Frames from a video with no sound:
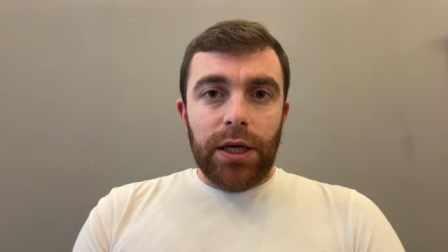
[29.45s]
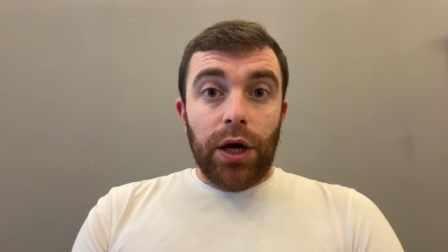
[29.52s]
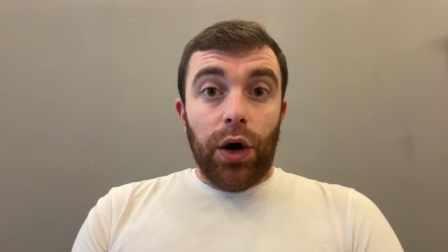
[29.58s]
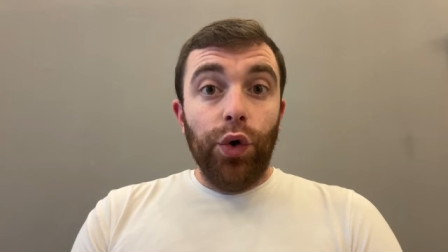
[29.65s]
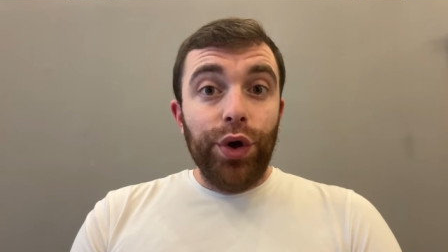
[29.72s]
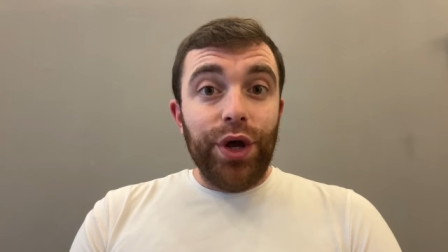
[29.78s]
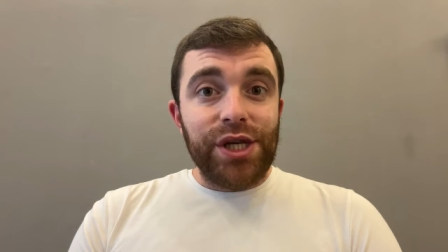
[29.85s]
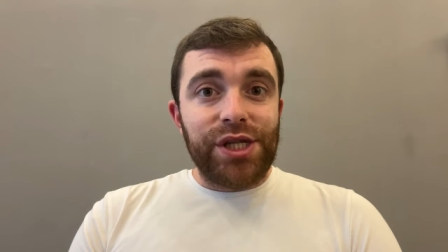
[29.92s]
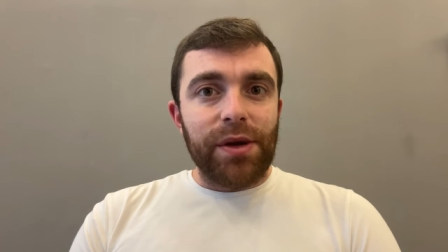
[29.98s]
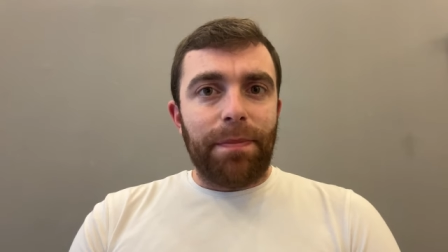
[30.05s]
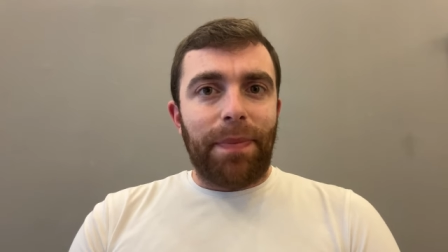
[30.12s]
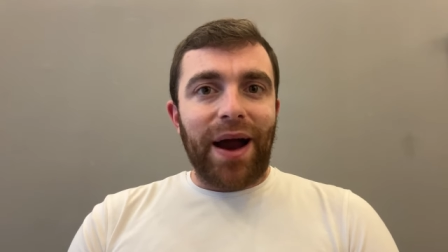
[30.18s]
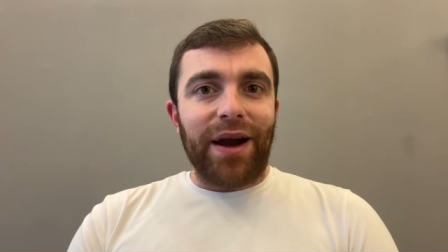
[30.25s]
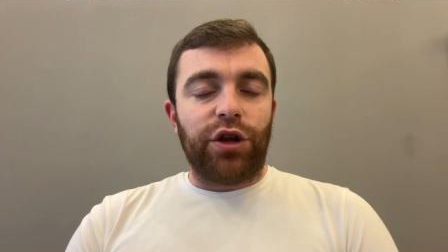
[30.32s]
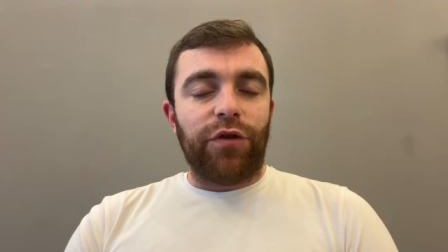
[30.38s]
who is
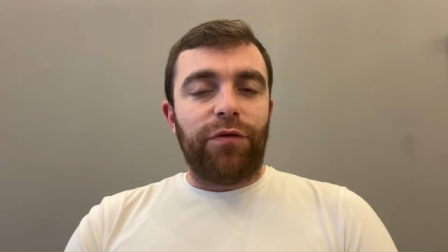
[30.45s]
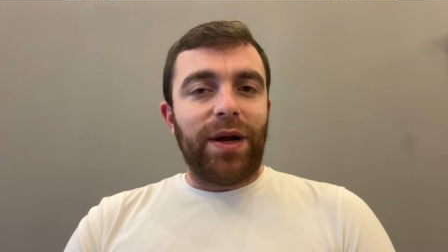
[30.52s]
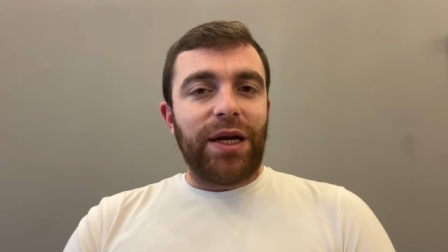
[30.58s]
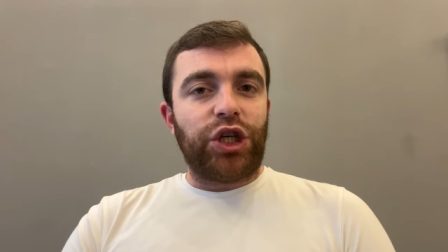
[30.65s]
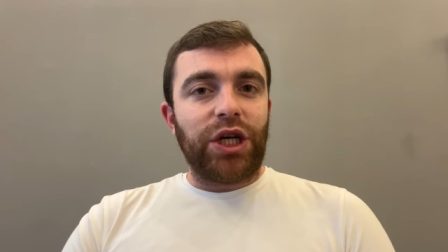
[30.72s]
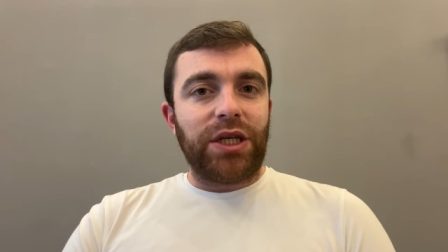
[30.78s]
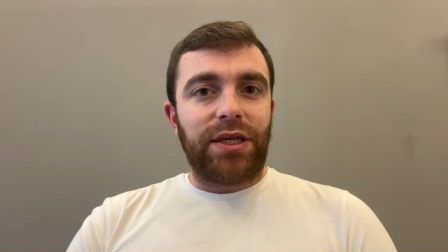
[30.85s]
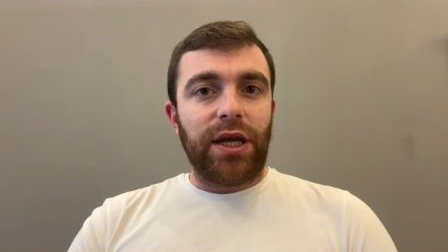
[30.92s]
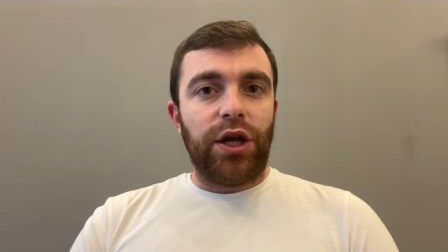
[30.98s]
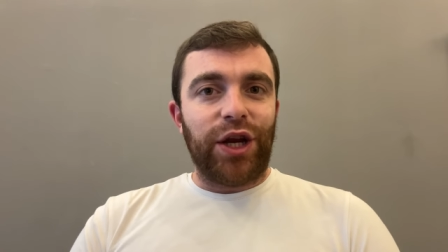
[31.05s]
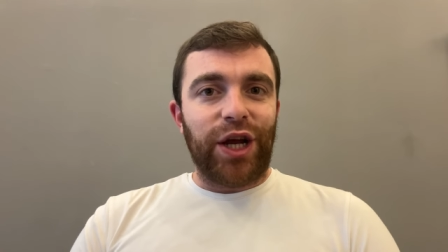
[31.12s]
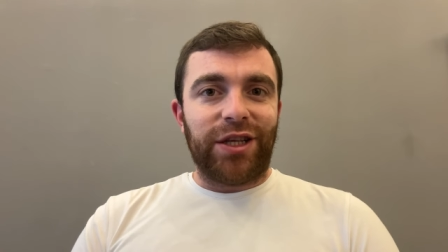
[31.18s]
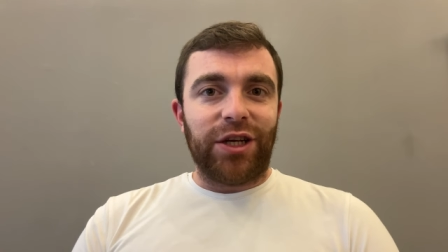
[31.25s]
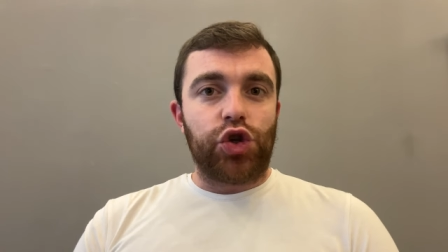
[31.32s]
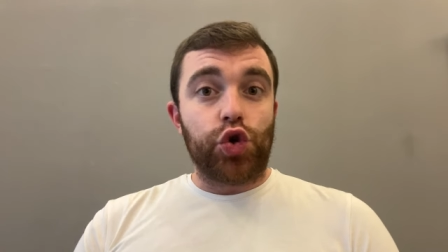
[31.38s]
part of Manchester
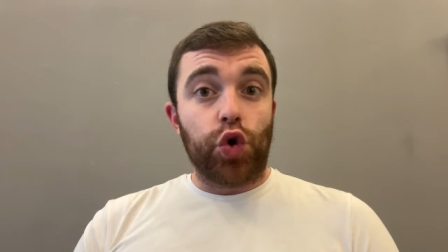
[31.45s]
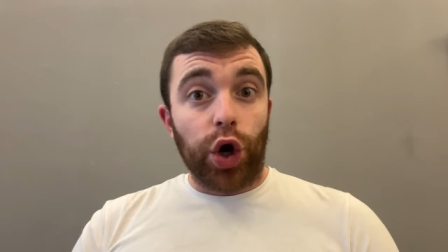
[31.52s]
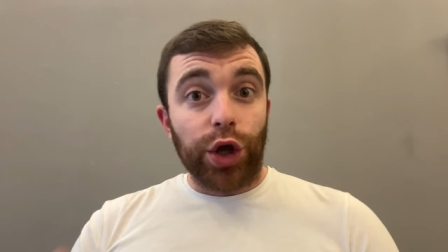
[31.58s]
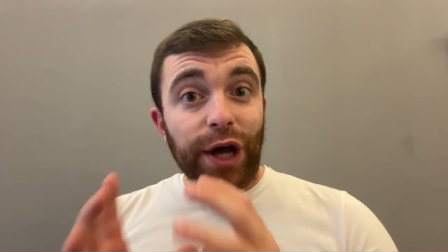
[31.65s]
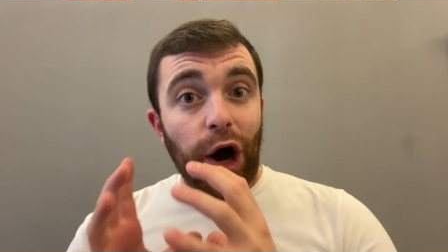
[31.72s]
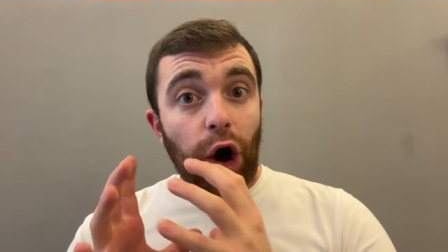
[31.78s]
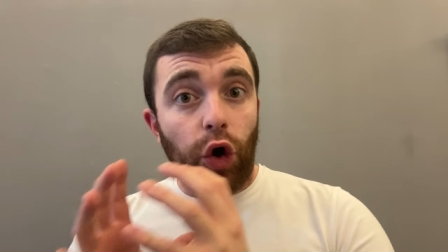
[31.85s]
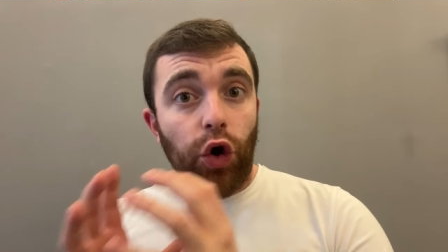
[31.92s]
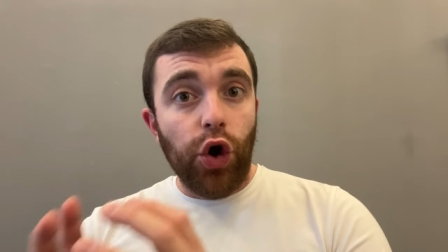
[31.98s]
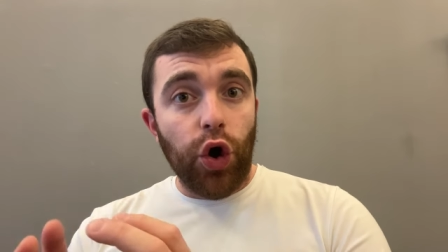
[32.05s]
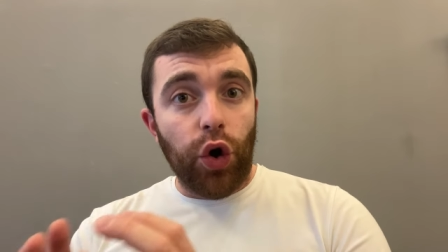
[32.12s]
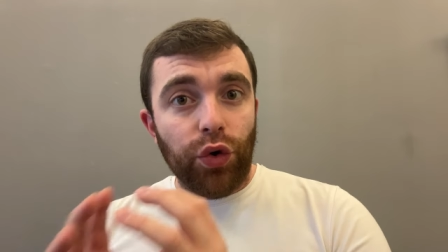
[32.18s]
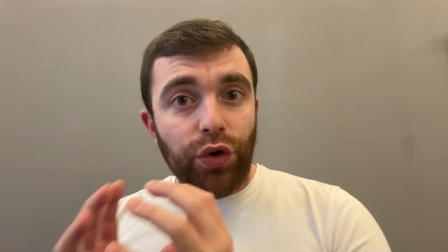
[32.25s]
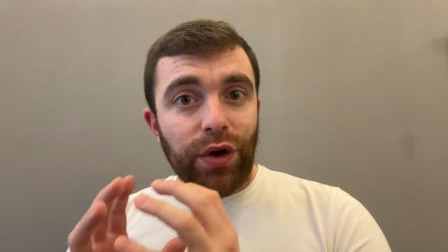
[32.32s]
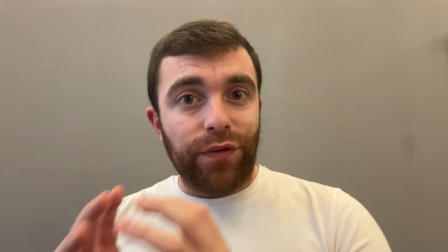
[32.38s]
United squad on
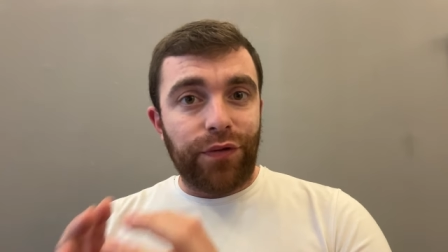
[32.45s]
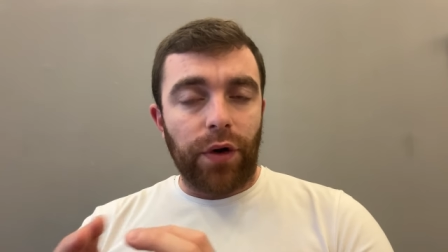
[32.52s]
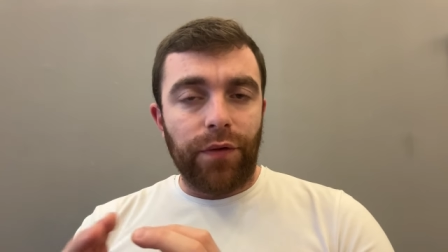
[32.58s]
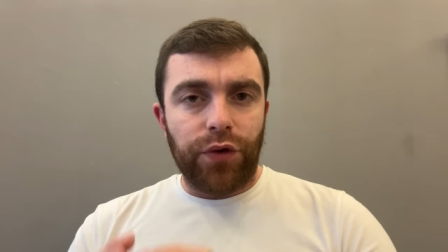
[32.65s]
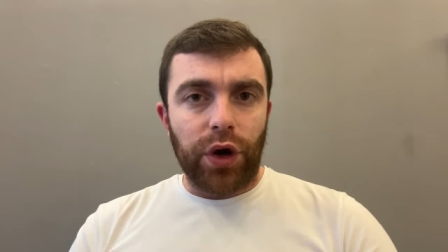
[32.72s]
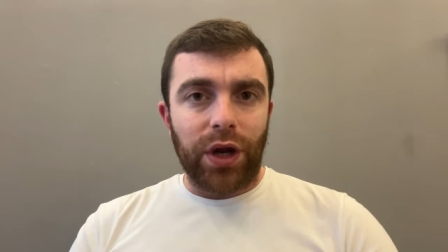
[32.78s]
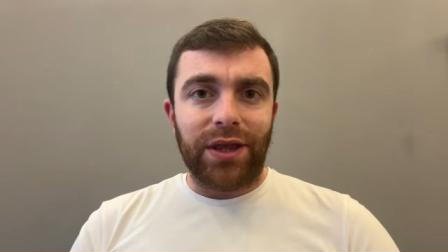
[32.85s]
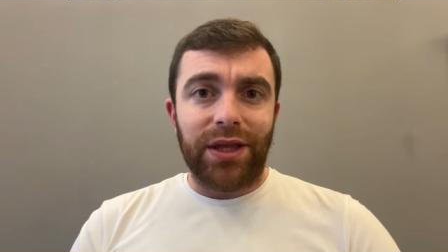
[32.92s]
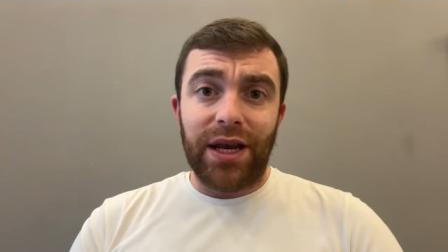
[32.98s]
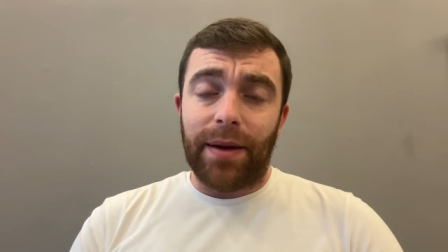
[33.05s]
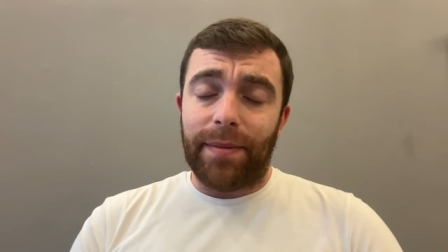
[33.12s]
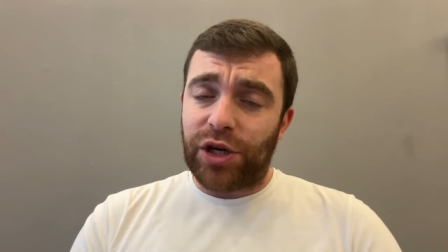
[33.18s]
loan from Fiorentina.